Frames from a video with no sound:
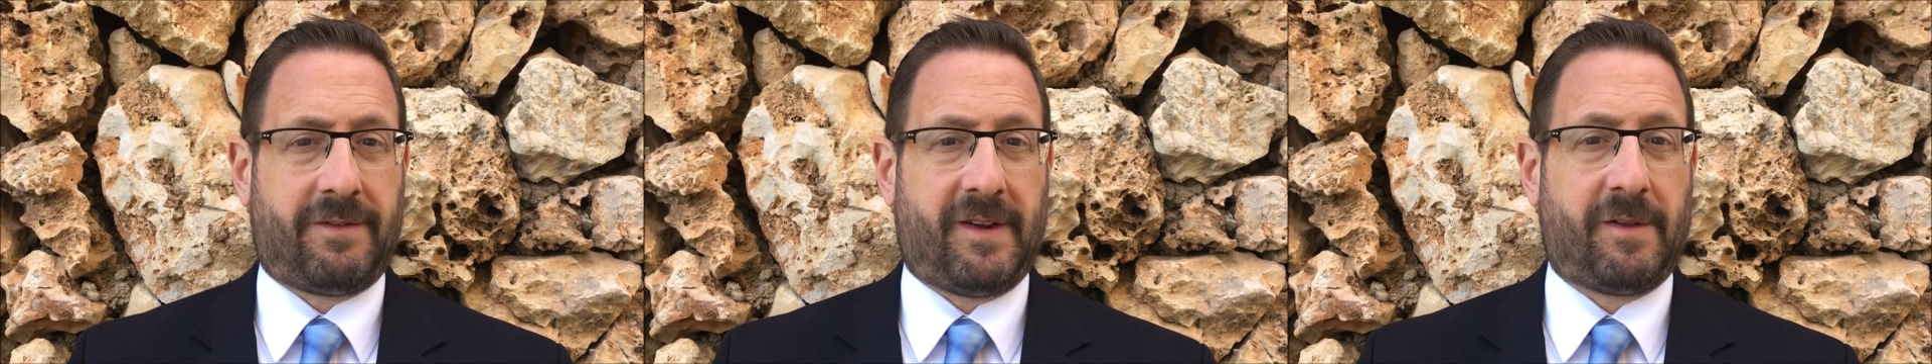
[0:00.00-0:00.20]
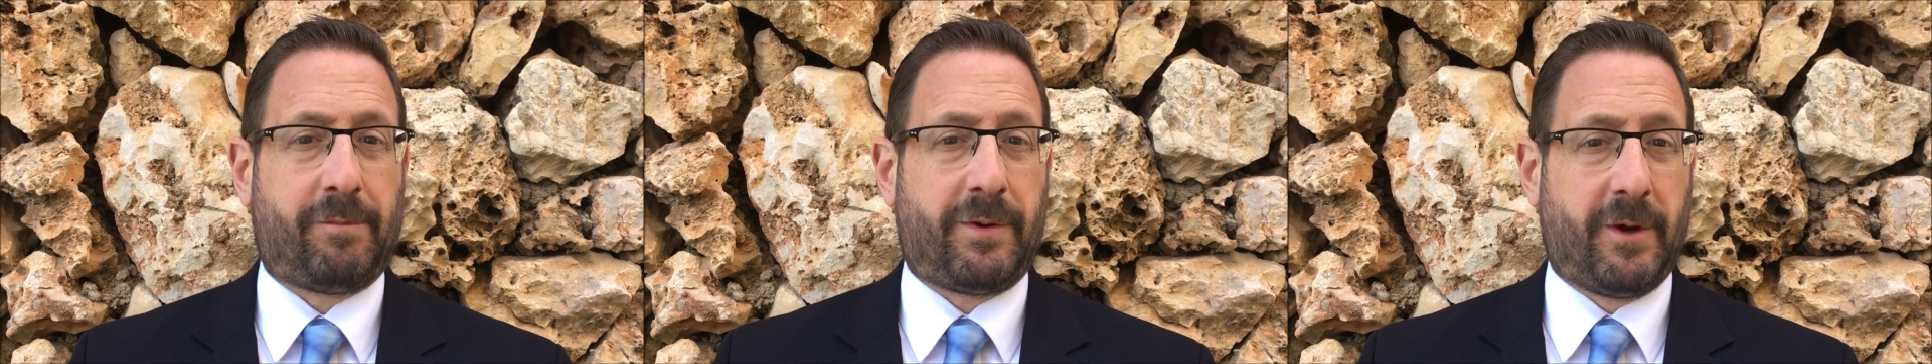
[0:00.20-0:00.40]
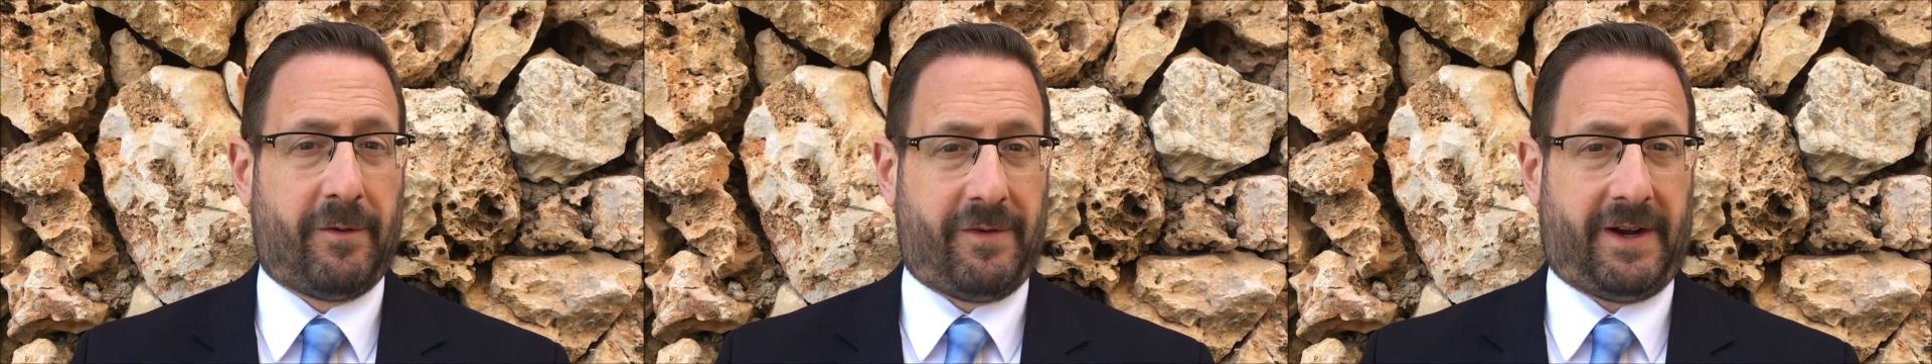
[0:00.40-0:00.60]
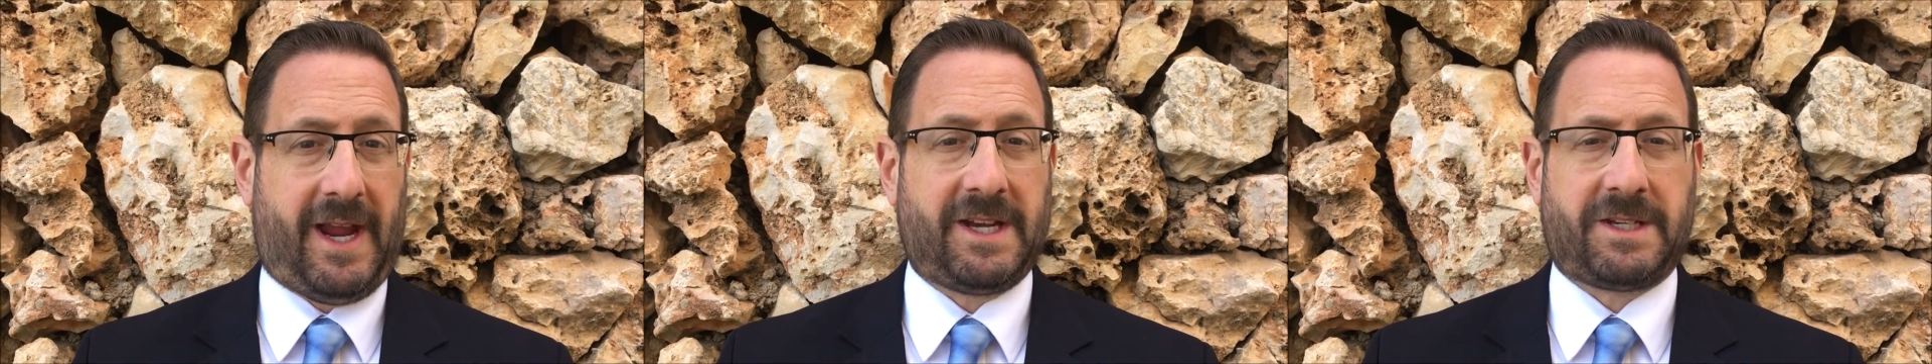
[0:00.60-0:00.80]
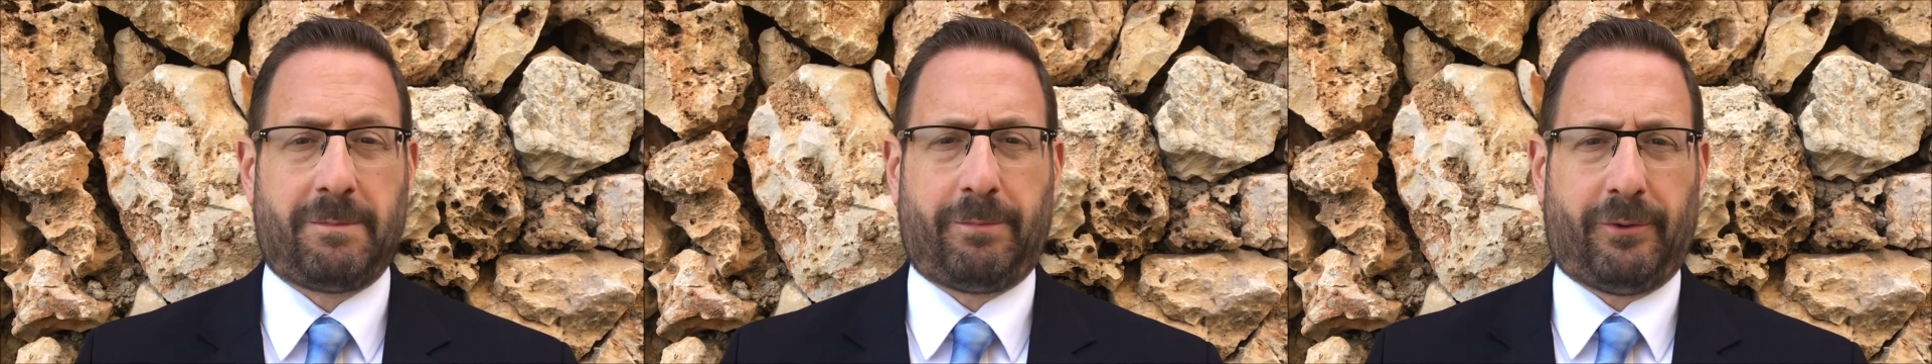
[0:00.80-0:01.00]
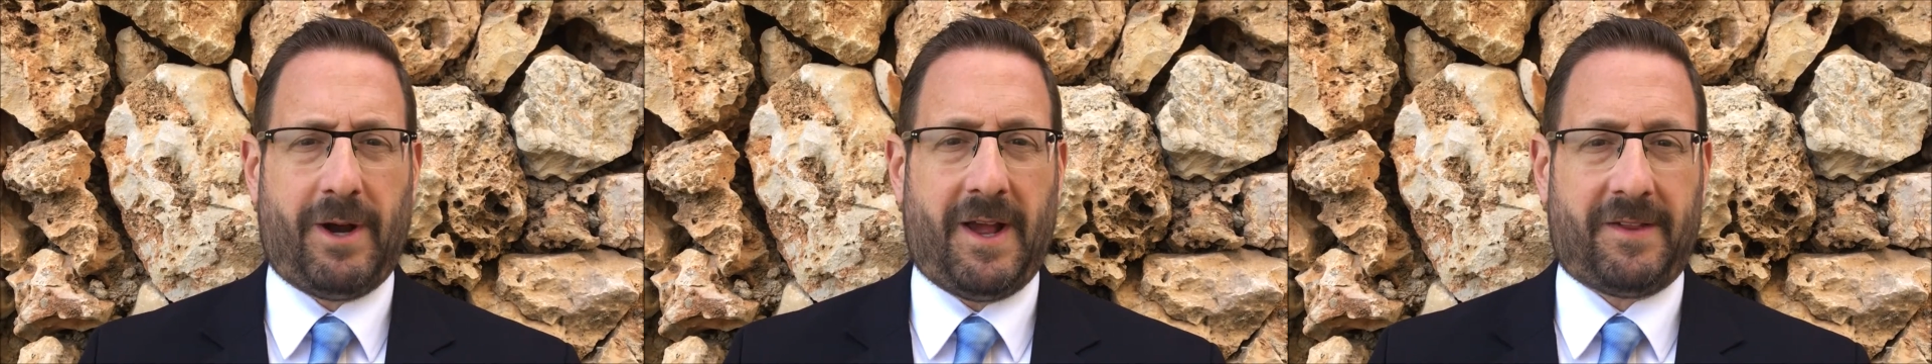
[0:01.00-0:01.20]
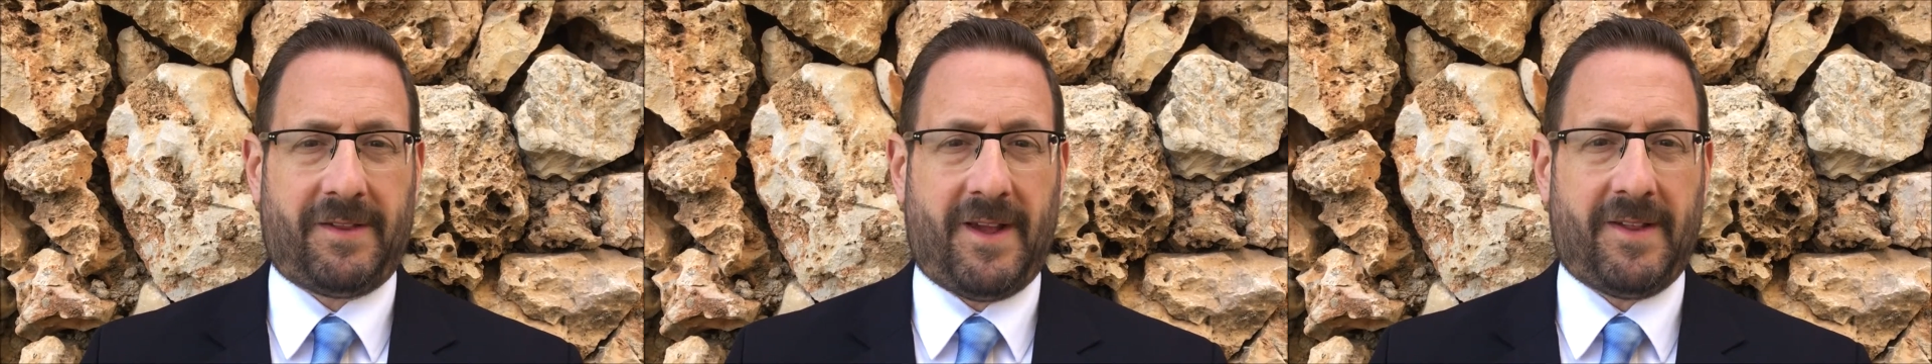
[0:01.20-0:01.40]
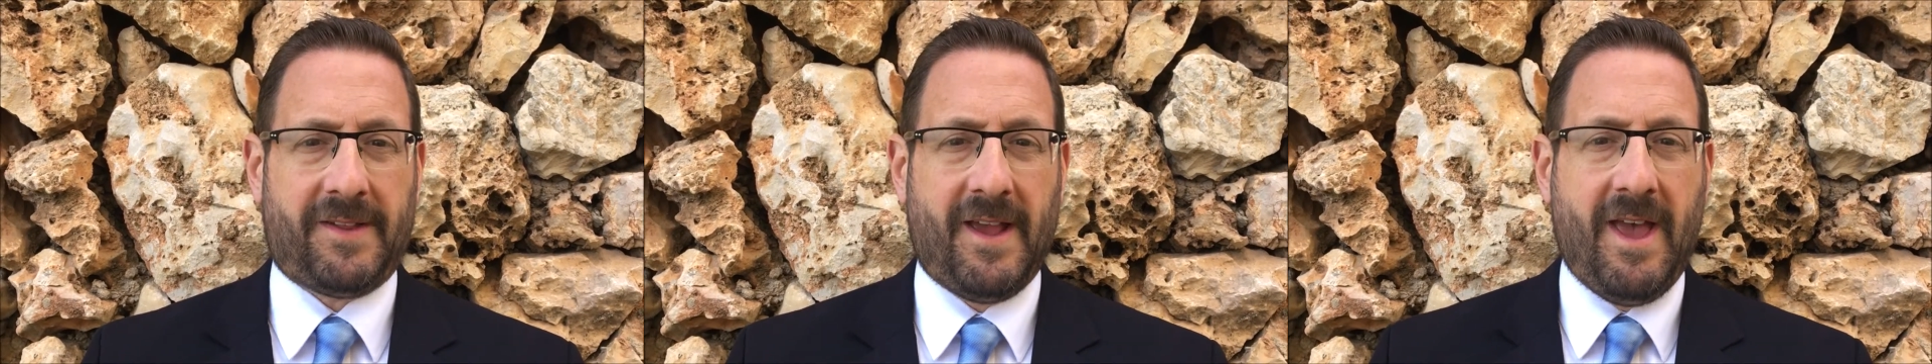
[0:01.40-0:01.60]
of his purification
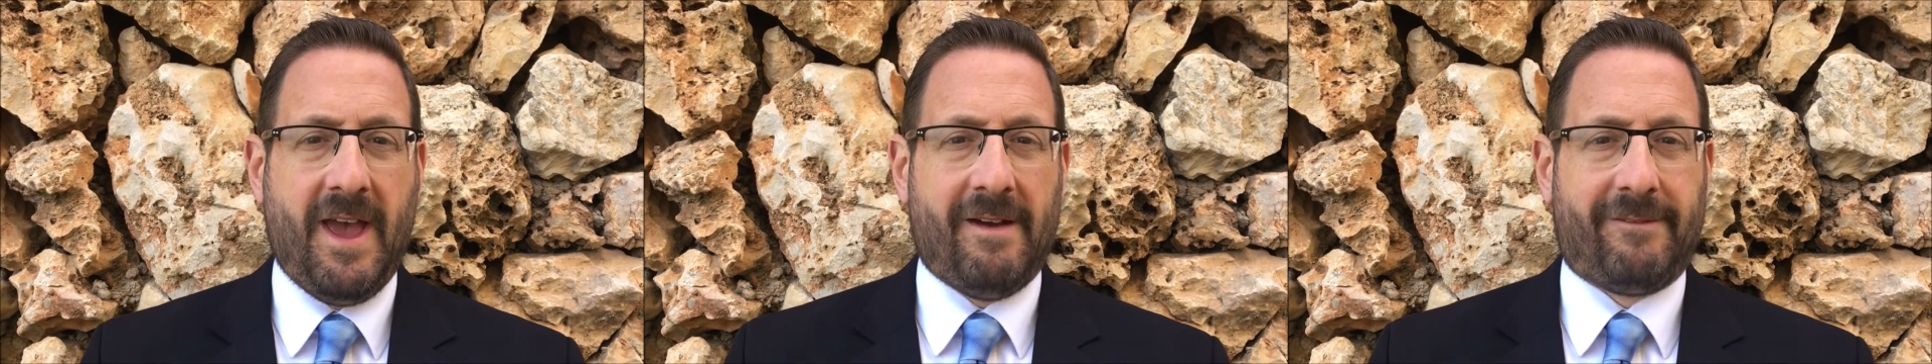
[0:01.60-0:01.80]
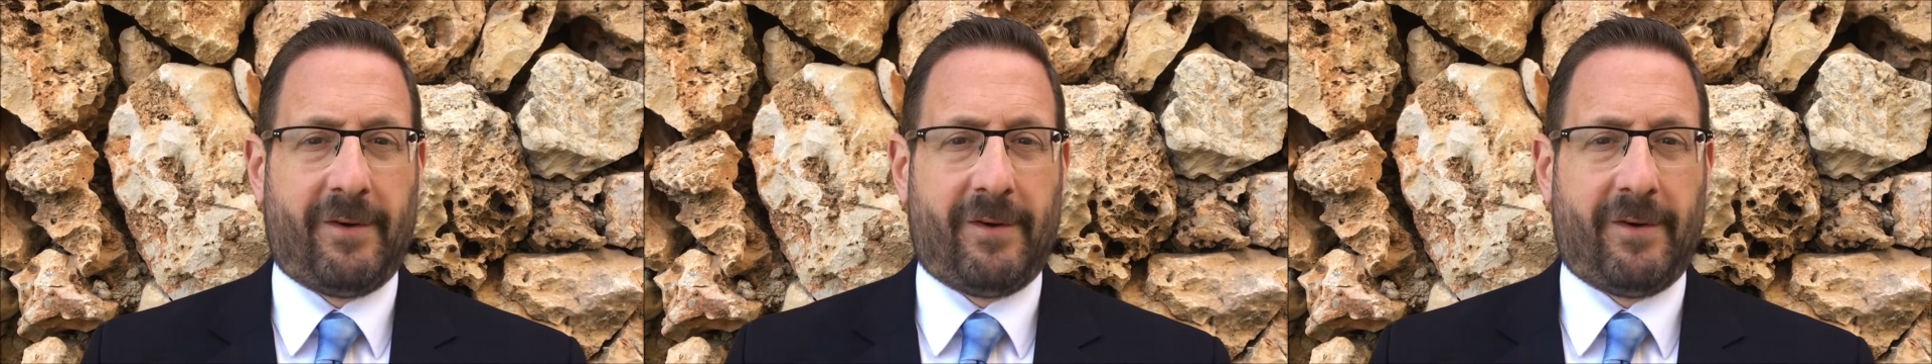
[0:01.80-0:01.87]
process,